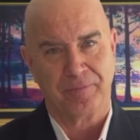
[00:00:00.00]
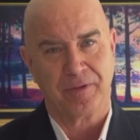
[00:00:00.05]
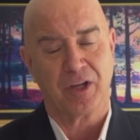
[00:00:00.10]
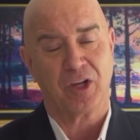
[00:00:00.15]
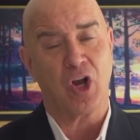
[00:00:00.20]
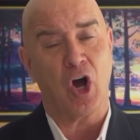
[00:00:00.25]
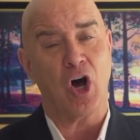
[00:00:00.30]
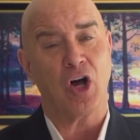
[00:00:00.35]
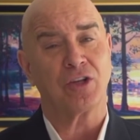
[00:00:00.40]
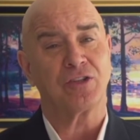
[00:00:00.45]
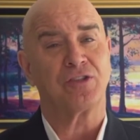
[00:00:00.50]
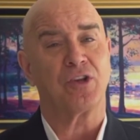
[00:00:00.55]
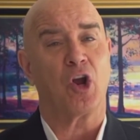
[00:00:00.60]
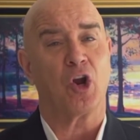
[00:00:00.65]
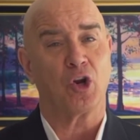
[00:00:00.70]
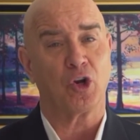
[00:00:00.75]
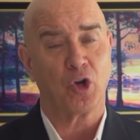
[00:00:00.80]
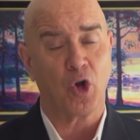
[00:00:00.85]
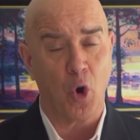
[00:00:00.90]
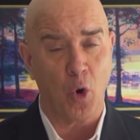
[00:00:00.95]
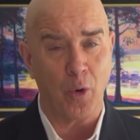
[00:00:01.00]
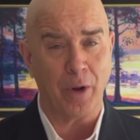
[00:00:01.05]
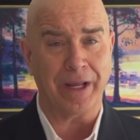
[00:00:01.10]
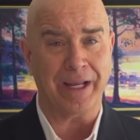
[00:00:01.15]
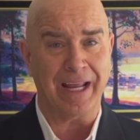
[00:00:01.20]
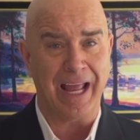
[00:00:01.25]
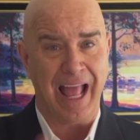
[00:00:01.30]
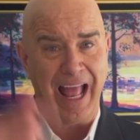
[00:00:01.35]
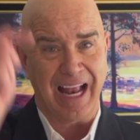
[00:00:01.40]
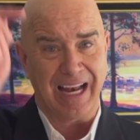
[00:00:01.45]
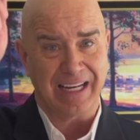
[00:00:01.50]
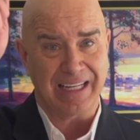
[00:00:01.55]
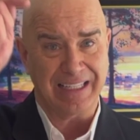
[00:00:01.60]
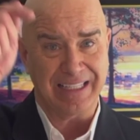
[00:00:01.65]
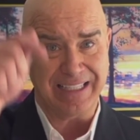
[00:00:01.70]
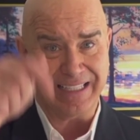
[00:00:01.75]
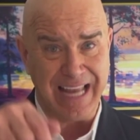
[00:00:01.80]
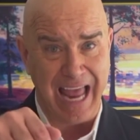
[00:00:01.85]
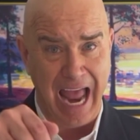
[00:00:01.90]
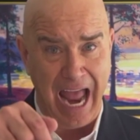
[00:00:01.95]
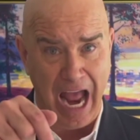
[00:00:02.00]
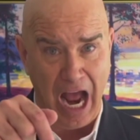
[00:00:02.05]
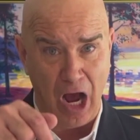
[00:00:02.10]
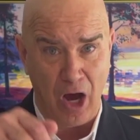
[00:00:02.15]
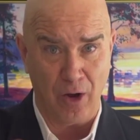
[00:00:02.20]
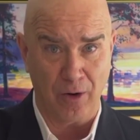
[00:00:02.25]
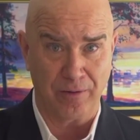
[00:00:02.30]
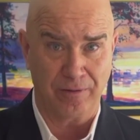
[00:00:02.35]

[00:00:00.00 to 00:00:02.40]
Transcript: Costs are going down